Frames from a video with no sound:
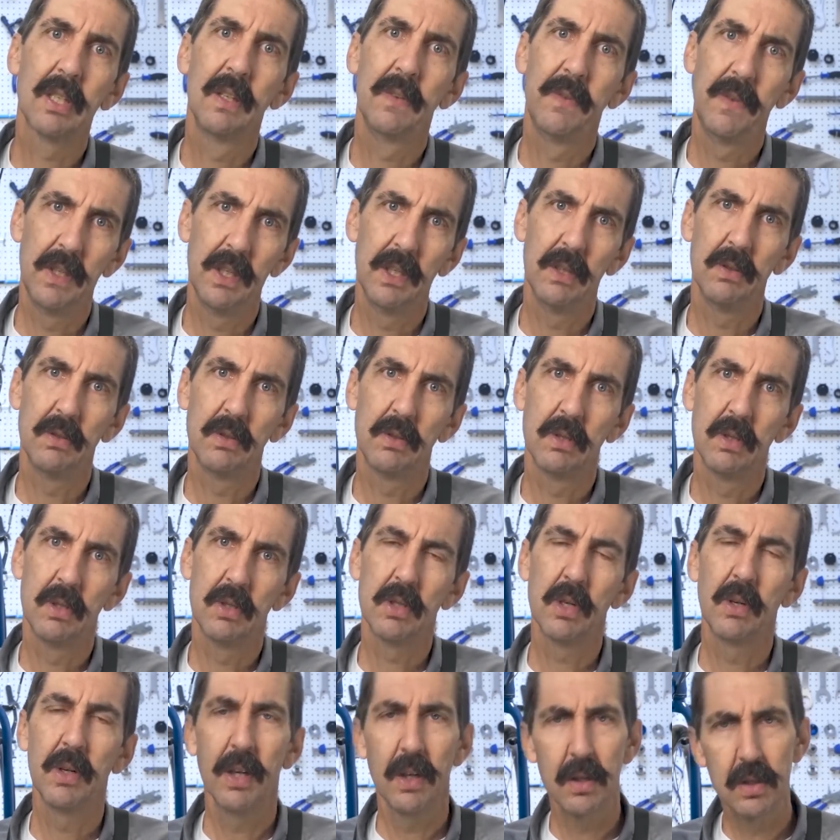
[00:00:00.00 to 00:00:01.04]
they have an
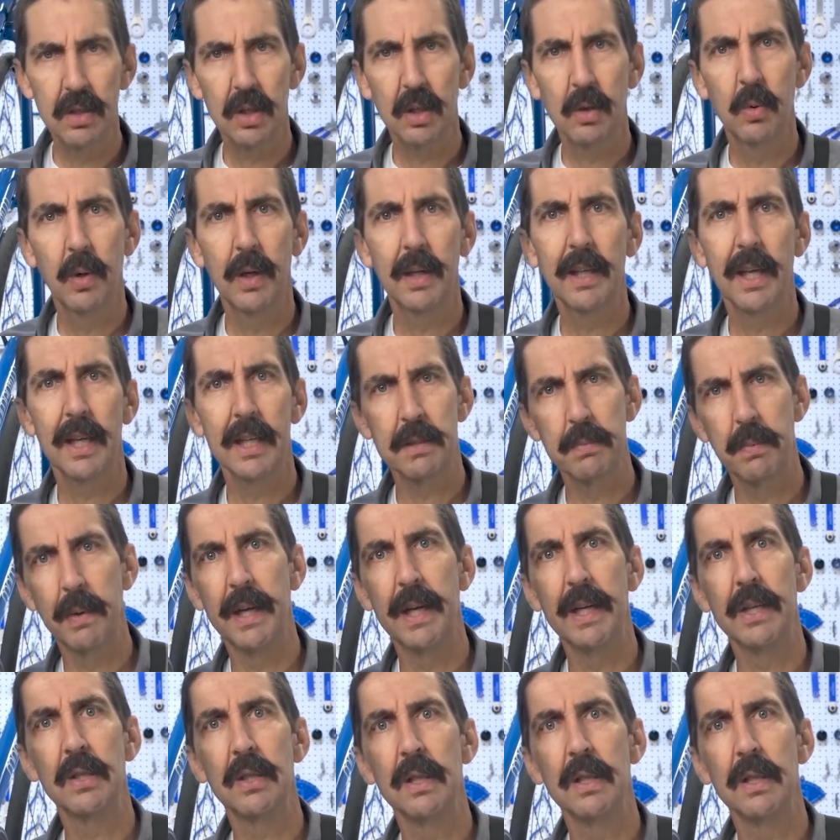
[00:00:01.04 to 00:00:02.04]
epic YouTube channel